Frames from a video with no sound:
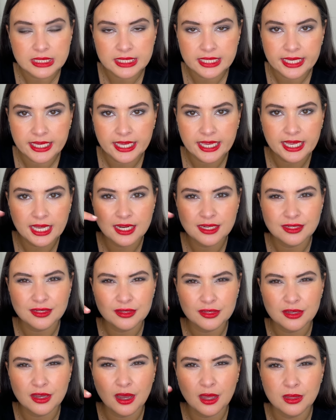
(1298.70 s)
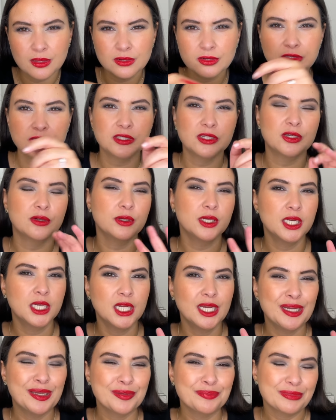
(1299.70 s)
decant the color. So
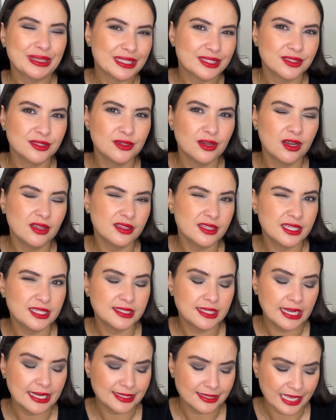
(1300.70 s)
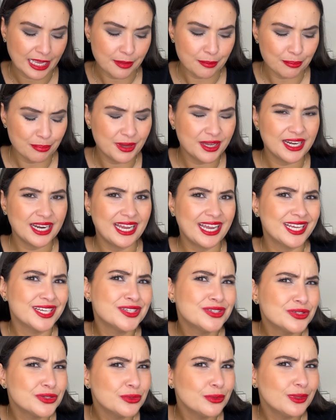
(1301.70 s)
it's not the exact same, but I
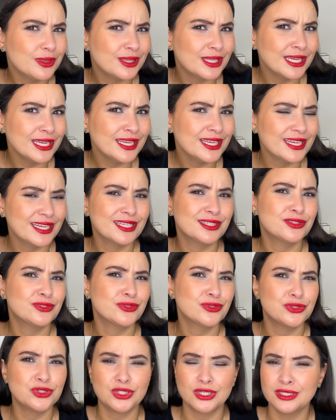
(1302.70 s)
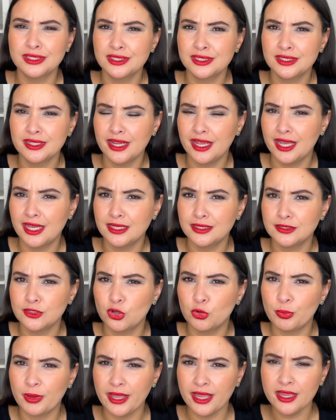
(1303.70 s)
do think it's just as
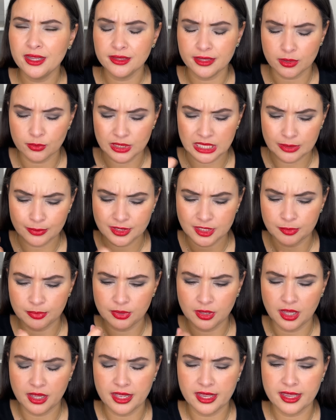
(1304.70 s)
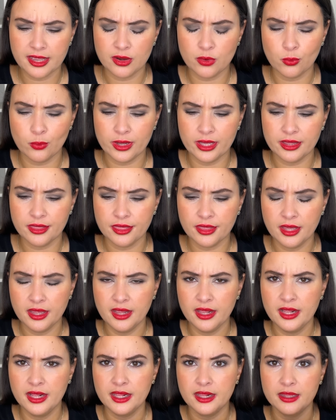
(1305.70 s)
opaque. Like when I was applying it with
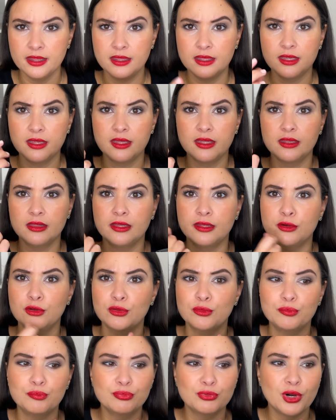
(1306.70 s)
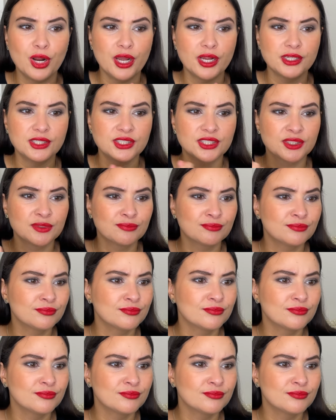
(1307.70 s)
the little brush,